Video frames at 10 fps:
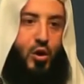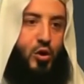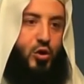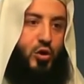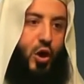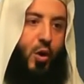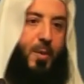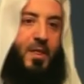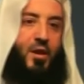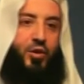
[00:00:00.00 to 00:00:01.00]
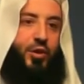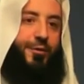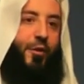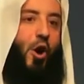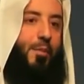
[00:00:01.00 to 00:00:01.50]
So the
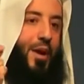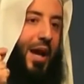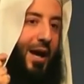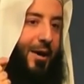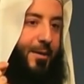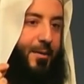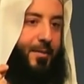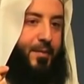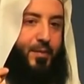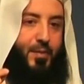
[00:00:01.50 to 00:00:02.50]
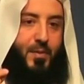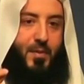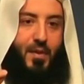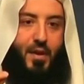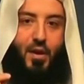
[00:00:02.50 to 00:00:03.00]
formula
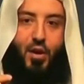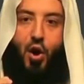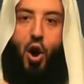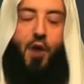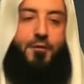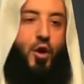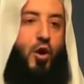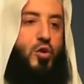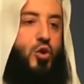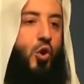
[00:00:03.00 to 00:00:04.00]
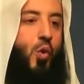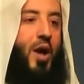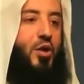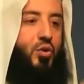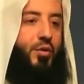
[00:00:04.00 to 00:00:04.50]
of those who
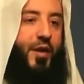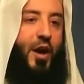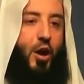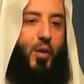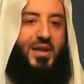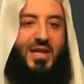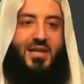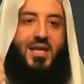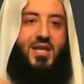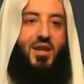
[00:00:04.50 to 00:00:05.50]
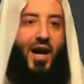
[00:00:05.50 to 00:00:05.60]
want to follow it is this.